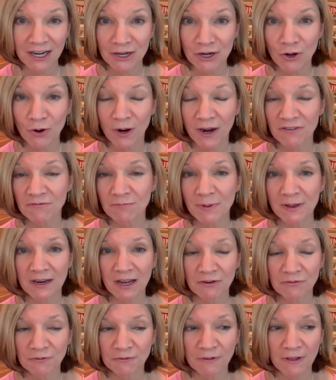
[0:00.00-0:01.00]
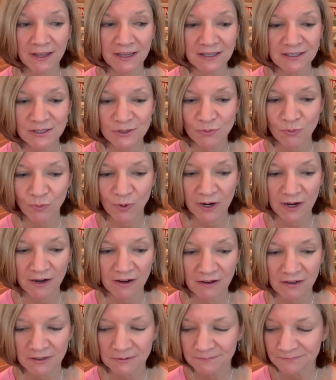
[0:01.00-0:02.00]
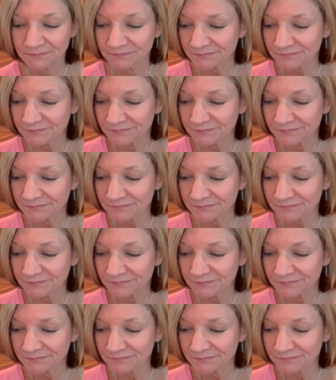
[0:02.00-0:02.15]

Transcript: know I've been on flights where